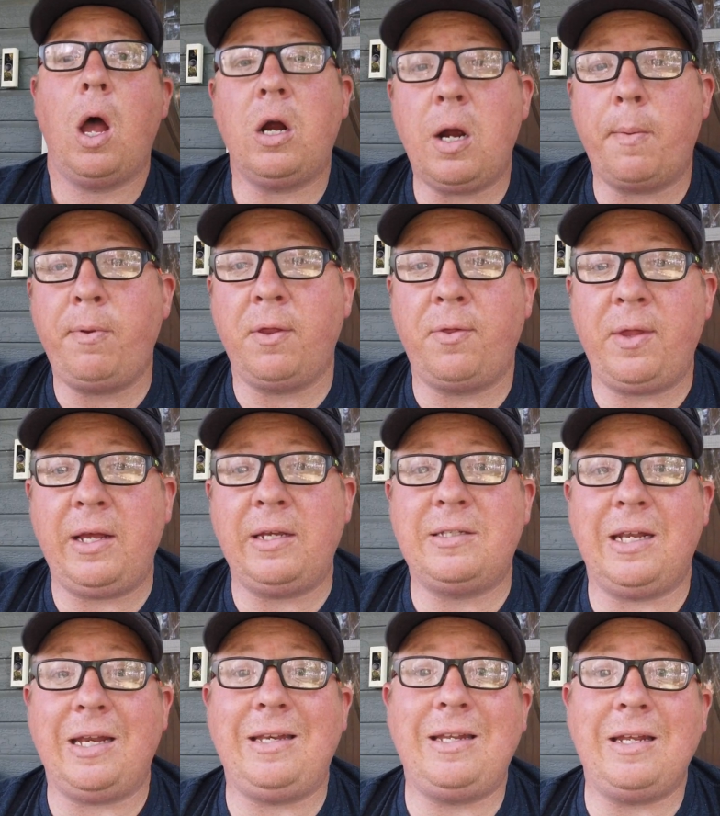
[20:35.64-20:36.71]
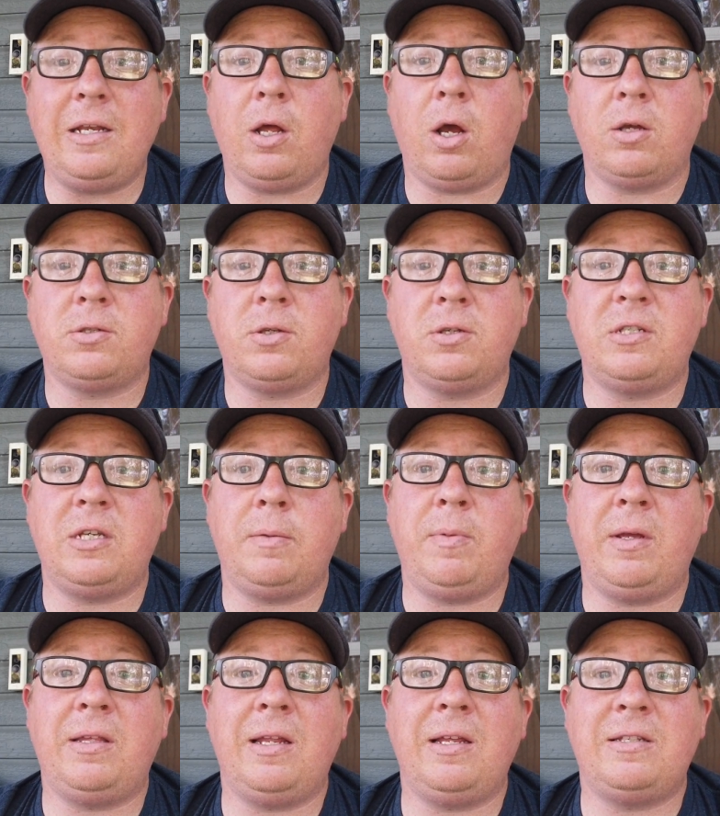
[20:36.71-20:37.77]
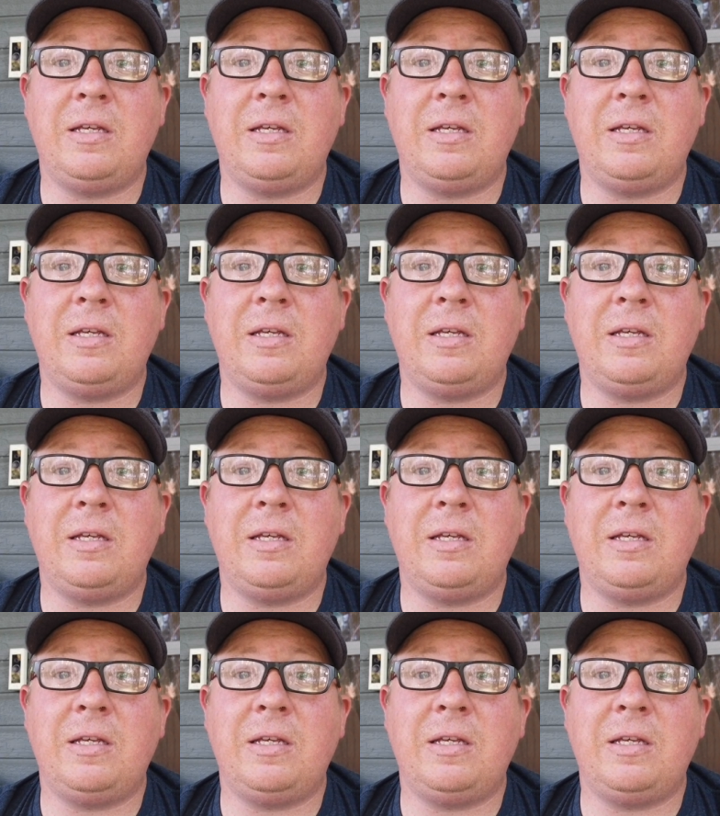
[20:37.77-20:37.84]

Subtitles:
A couple of things that he didn't also send me that he